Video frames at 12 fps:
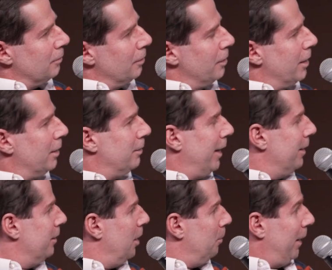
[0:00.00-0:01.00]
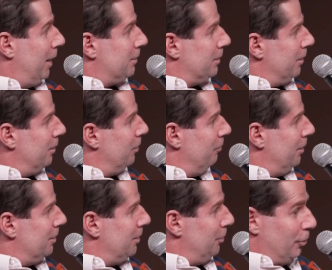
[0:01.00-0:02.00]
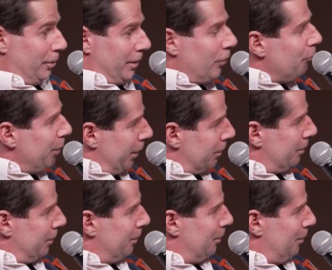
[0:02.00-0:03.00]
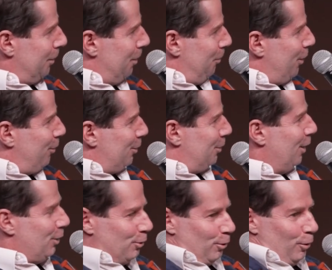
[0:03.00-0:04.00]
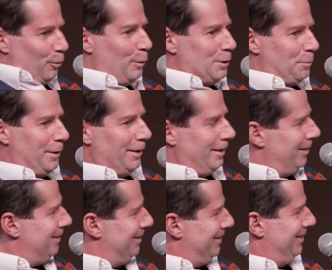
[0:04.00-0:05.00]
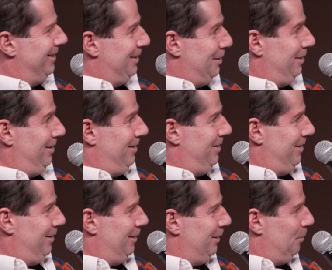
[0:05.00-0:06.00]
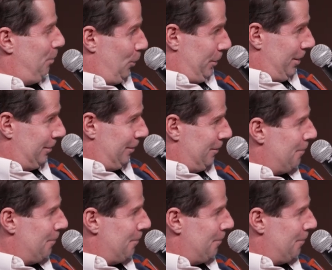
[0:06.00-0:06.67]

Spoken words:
not end up asking the VC, give me it, because you'll always be a product.